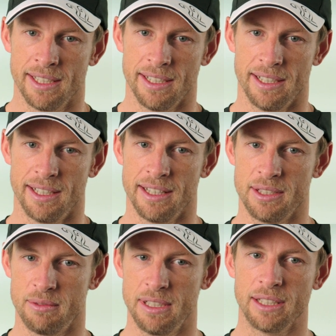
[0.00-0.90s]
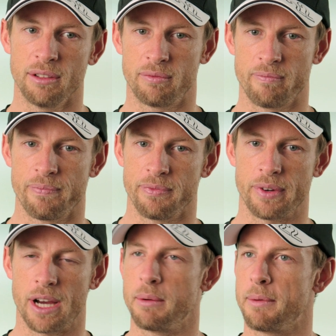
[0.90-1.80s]
there's a really good
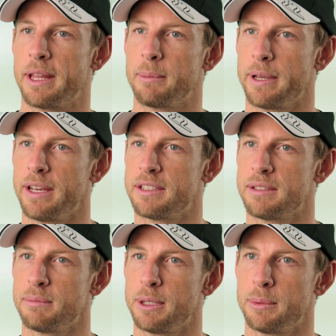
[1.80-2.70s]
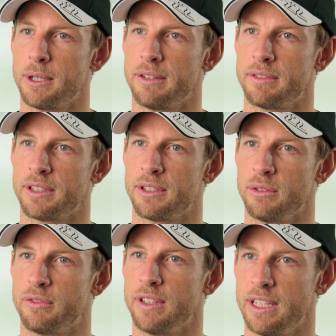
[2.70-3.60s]
vibe about the place, and people have a
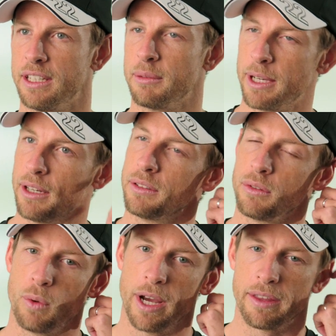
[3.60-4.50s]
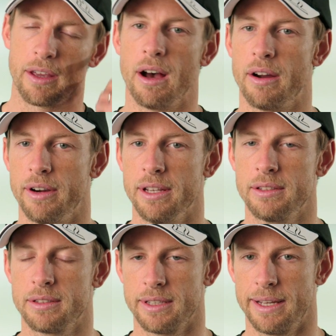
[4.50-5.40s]
good feeling about where the car
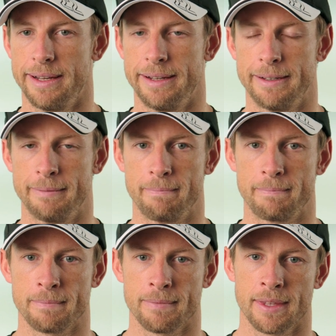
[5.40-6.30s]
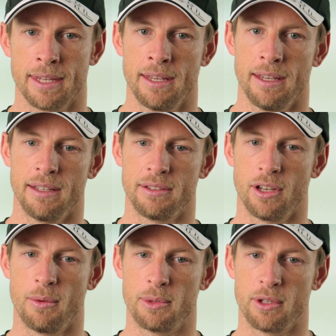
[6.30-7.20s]
is. In
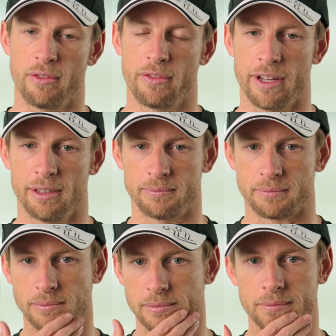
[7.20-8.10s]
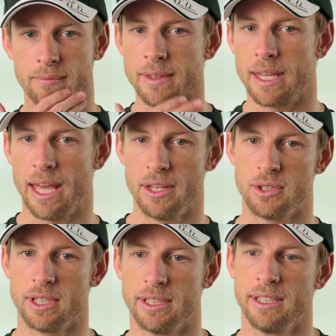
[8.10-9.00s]
terms of
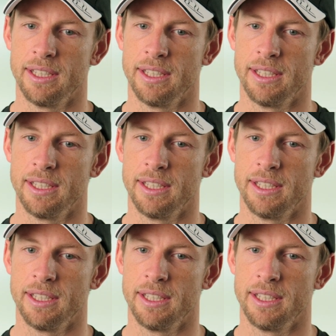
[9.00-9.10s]
engine,